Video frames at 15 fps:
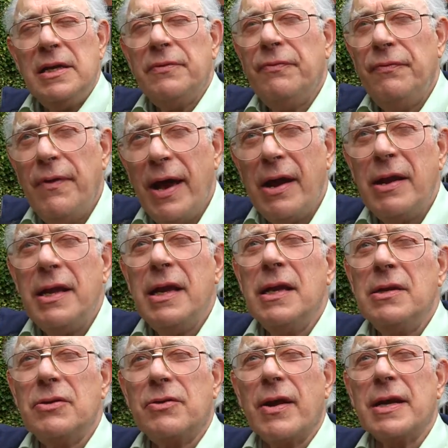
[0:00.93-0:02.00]
It's
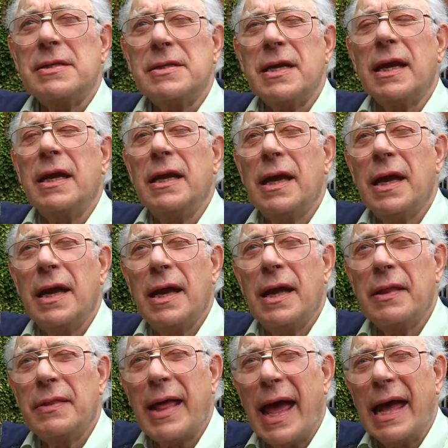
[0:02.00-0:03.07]
very interesting
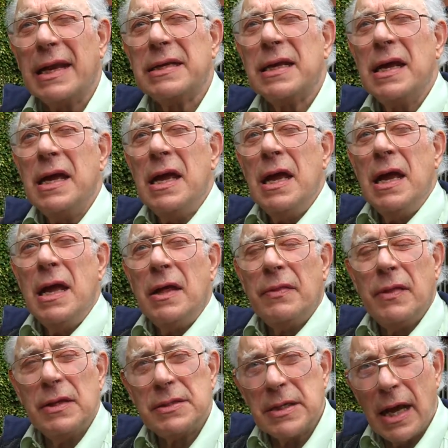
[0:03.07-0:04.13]
that
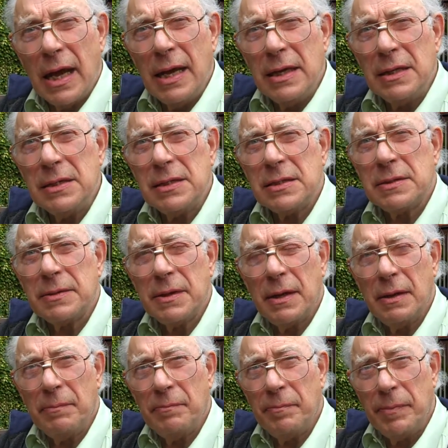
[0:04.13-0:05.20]
the science
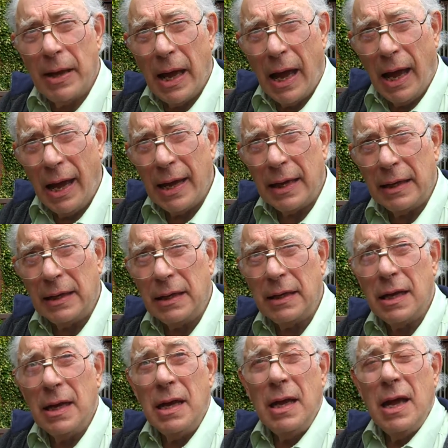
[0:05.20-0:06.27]

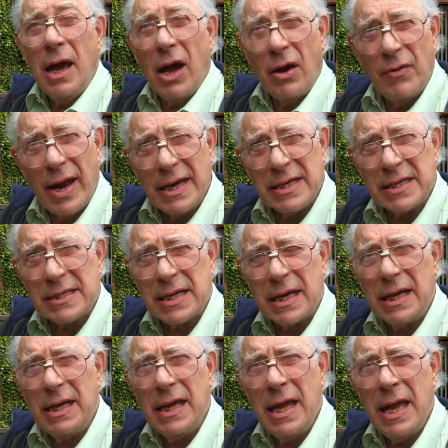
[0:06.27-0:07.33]
behind
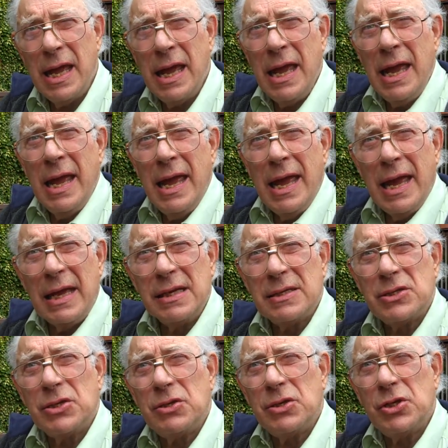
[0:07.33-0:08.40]
heredity
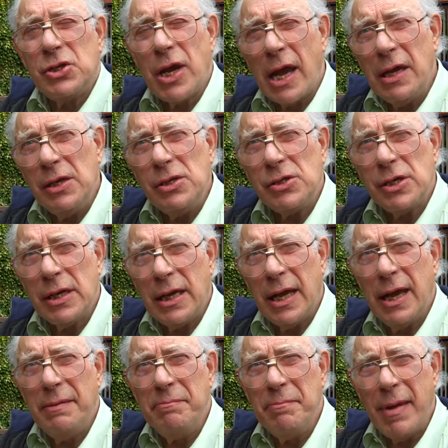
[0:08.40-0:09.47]
is
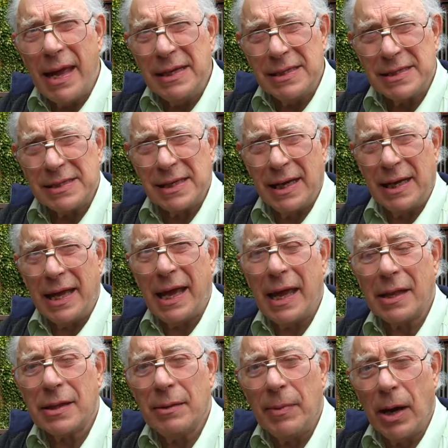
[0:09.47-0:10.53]
changing immensely
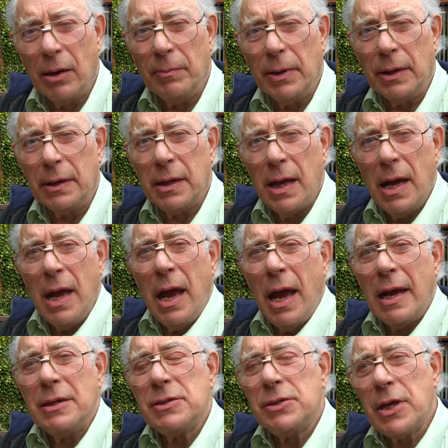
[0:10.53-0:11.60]
at the moment.
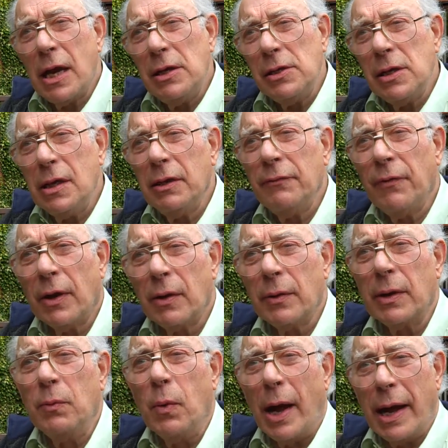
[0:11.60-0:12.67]
It's changing in the
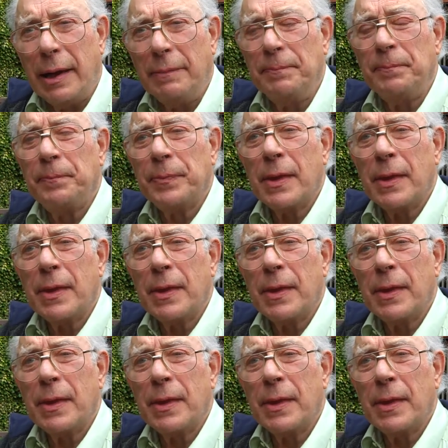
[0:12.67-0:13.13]
following way.